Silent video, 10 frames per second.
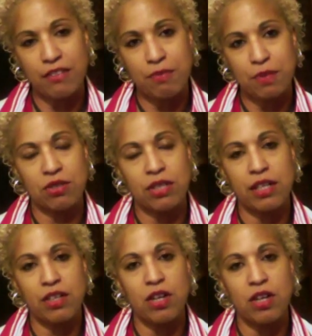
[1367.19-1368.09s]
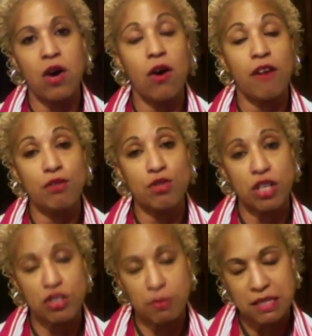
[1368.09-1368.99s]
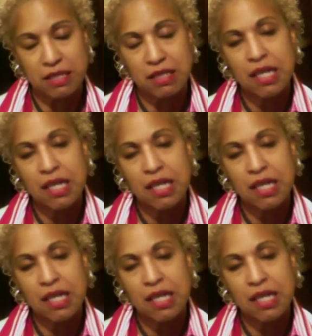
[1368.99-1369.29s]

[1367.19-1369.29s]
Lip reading: because you're letting go of your judgments.